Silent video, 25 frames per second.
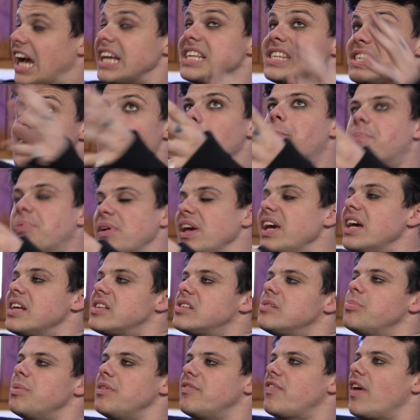I appear
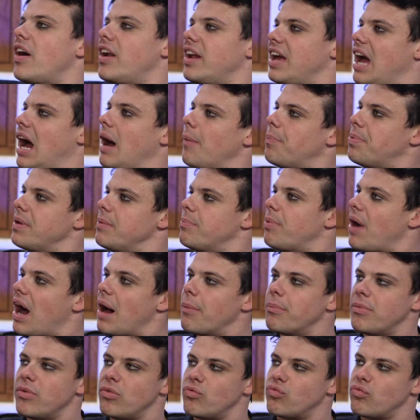to be very happy, but I'm